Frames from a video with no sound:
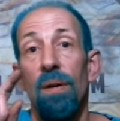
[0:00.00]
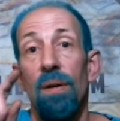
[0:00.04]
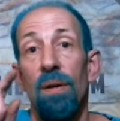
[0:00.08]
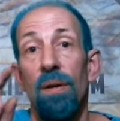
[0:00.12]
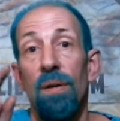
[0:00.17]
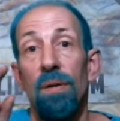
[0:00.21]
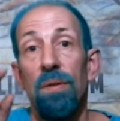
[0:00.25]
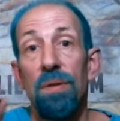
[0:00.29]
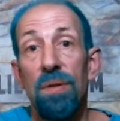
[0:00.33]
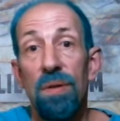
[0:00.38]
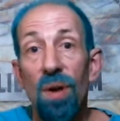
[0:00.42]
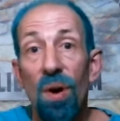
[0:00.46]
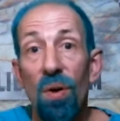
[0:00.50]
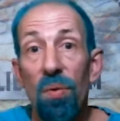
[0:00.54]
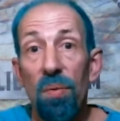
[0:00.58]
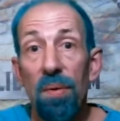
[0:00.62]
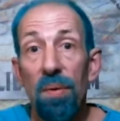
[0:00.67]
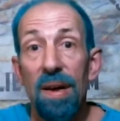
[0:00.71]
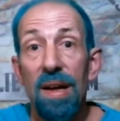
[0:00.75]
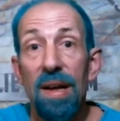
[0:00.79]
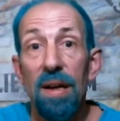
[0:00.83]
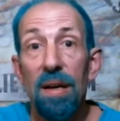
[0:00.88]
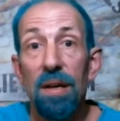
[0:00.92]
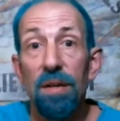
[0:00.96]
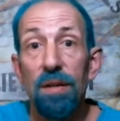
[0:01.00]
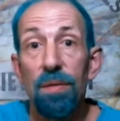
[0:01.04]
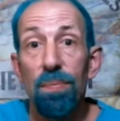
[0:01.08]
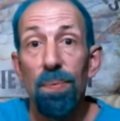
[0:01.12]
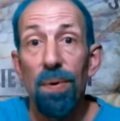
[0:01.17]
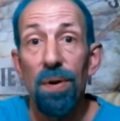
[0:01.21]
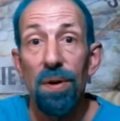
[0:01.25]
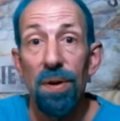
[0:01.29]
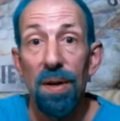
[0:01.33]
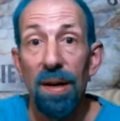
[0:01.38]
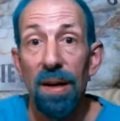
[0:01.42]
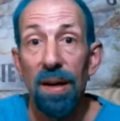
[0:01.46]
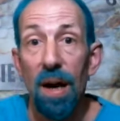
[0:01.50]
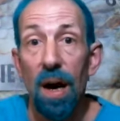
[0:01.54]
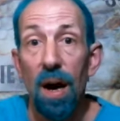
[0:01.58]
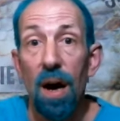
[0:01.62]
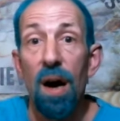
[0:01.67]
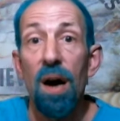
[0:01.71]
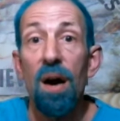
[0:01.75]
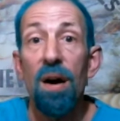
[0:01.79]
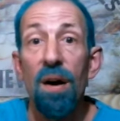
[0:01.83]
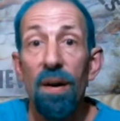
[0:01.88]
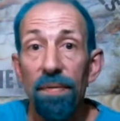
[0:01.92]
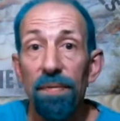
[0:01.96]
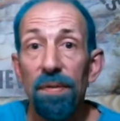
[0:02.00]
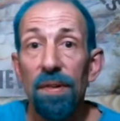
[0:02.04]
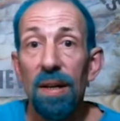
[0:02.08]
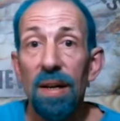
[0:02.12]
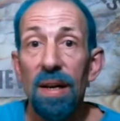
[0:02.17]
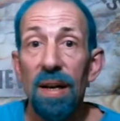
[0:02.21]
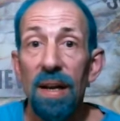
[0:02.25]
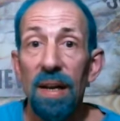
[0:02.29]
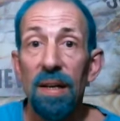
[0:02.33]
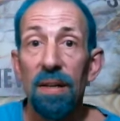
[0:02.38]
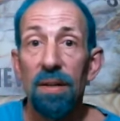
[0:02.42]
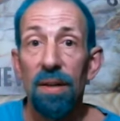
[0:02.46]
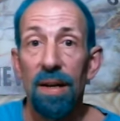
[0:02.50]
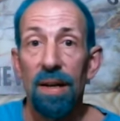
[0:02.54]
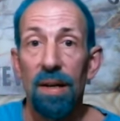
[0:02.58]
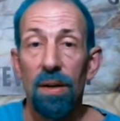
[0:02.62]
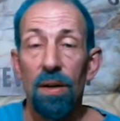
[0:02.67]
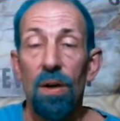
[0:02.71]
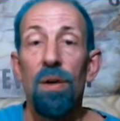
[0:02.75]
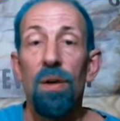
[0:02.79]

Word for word: So it is putting off the healing.